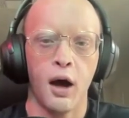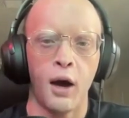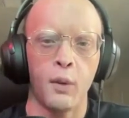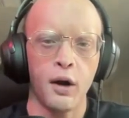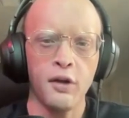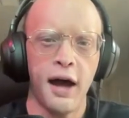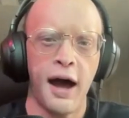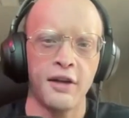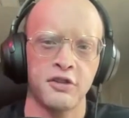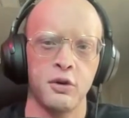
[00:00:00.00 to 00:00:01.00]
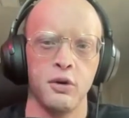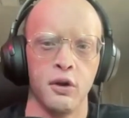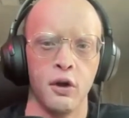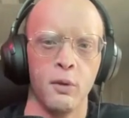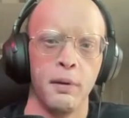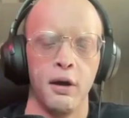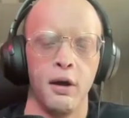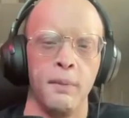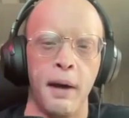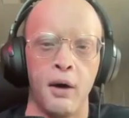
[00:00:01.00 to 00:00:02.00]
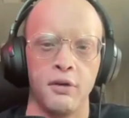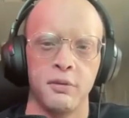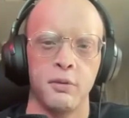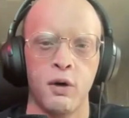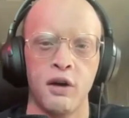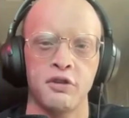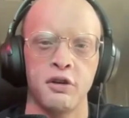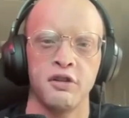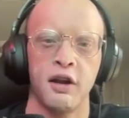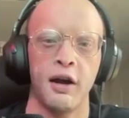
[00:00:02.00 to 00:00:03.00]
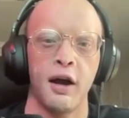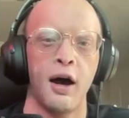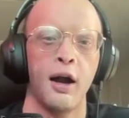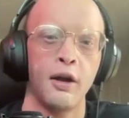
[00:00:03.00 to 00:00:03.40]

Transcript: I wanted to ask you a little bit about some questions that I got.